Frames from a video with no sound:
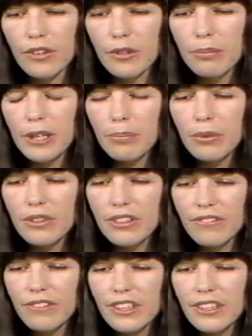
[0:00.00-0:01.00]
for the people
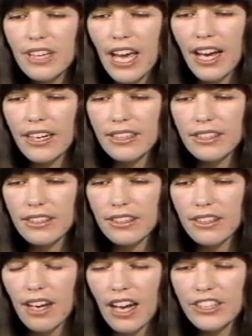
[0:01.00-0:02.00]
that feel that
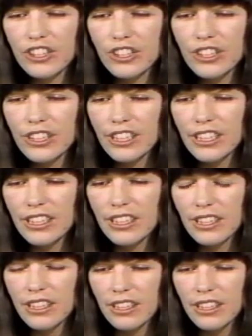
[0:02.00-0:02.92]
I should.